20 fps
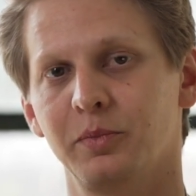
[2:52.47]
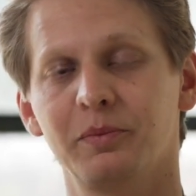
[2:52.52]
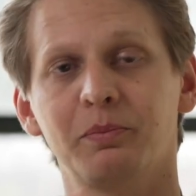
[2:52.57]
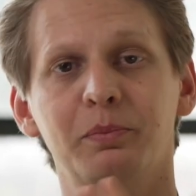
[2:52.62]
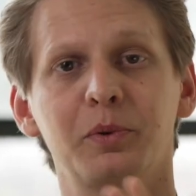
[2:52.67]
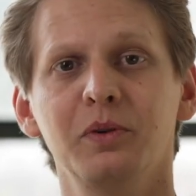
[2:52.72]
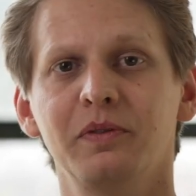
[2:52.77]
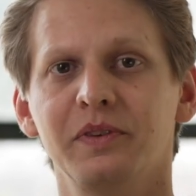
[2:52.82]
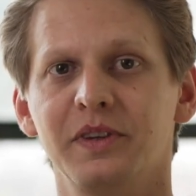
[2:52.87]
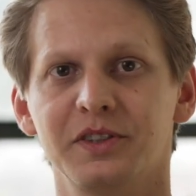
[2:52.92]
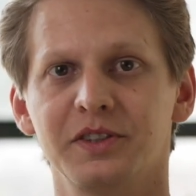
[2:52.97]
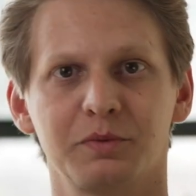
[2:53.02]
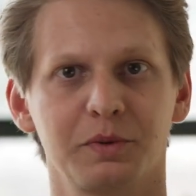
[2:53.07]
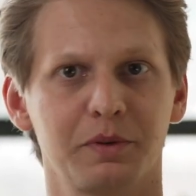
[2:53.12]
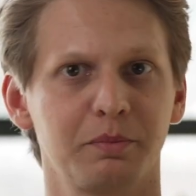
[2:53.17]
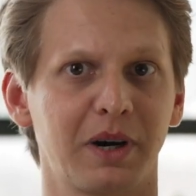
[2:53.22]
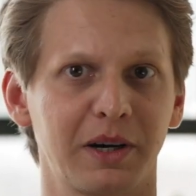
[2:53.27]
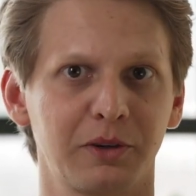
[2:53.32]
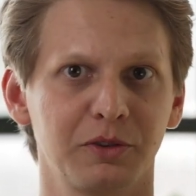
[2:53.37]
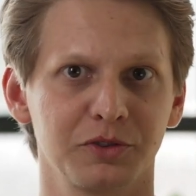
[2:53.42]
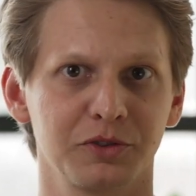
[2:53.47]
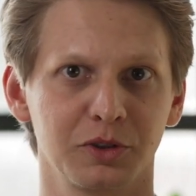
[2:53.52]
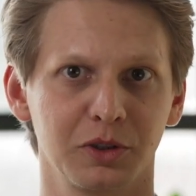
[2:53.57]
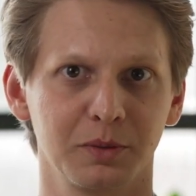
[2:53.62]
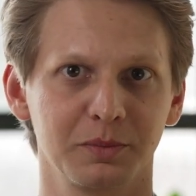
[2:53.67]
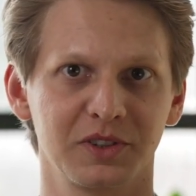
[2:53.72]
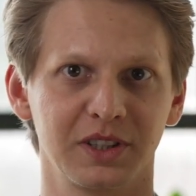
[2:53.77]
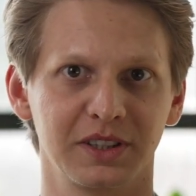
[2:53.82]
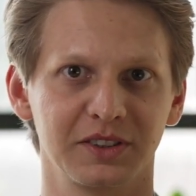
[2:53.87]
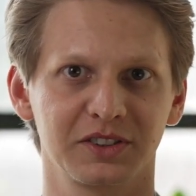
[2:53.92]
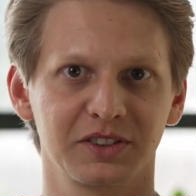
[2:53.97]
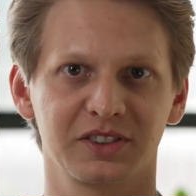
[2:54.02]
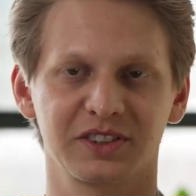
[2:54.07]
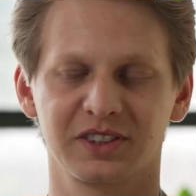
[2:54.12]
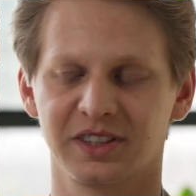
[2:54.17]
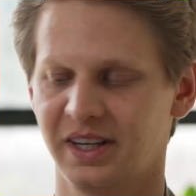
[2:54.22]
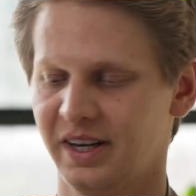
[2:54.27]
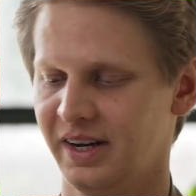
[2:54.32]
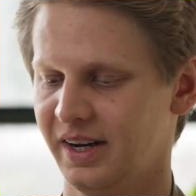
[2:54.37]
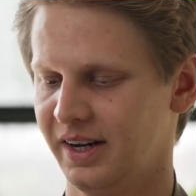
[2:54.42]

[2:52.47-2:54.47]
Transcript: We've proven this microscope tests.